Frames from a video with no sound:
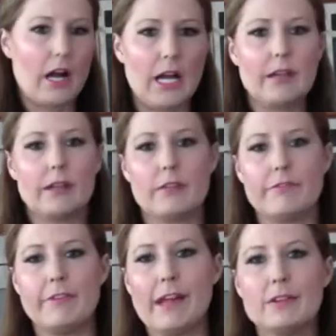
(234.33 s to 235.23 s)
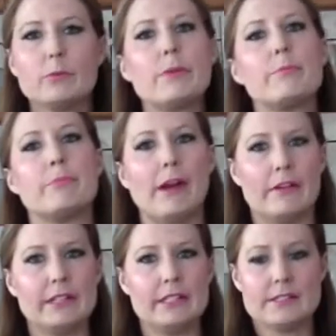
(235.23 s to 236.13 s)
I found with
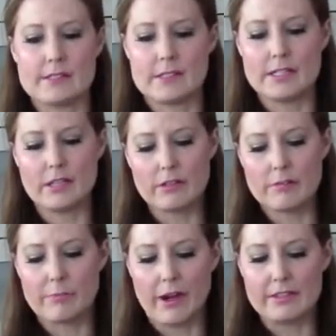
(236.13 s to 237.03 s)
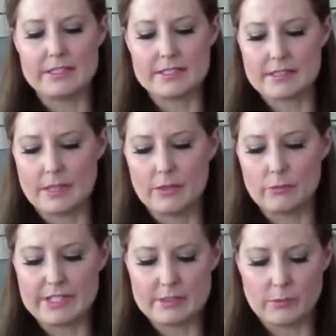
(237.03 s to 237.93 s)
brownies, the secret of brownies and the
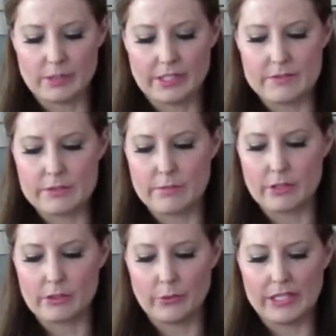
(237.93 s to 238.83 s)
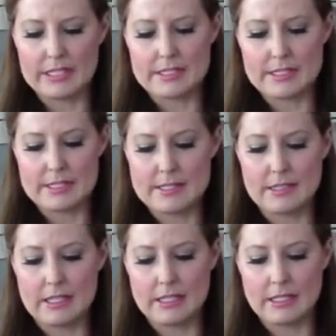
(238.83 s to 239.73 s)
reason what gives them their gooiness is
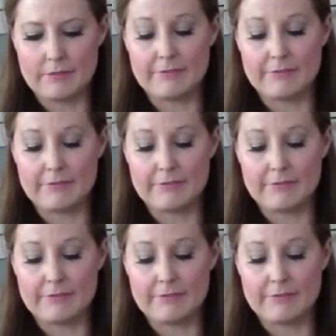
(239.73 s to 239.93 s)
the